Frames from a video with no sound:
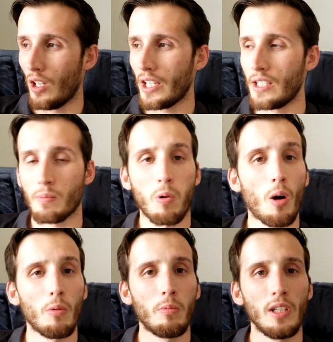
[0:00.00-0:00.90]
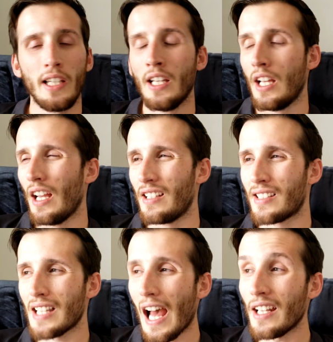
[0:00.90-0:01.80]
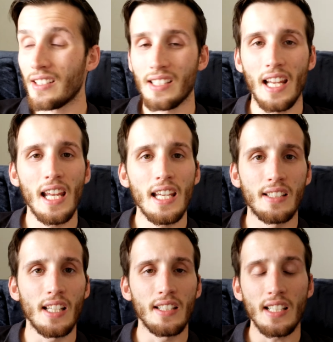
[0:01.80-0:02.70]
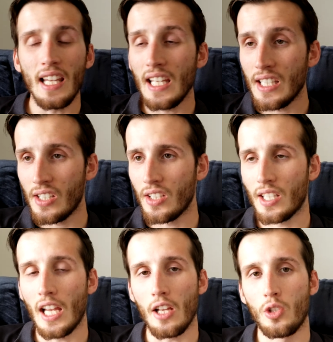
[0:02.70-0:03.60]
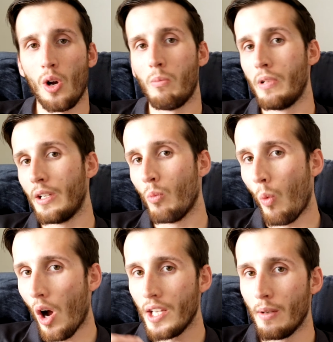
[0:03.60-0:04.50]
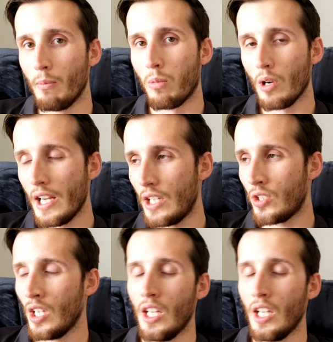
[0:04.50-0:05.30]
Like, it's probably, as sad as it is, it's easier to get a job being white and British